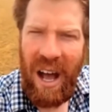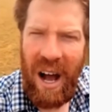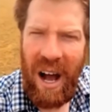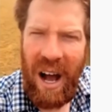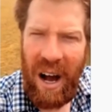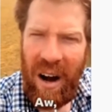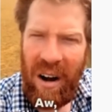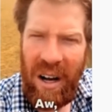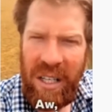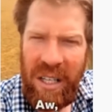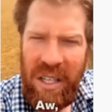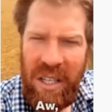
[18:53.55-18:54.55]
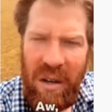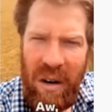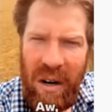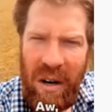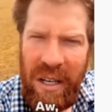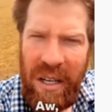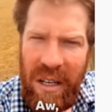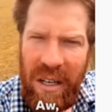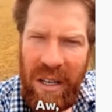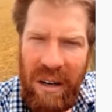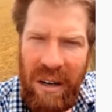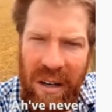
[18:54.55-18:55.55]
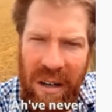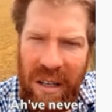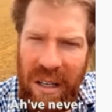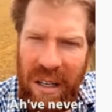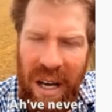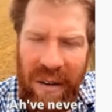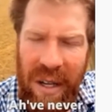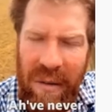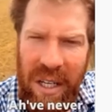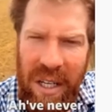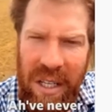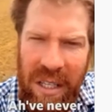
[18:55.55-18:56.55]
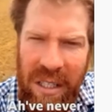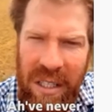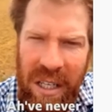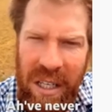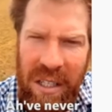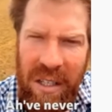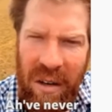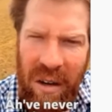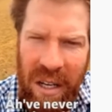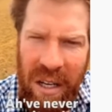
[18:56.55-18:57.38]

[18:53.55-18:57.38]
Oh, it's so hot. Oh, I've never seen it so hot.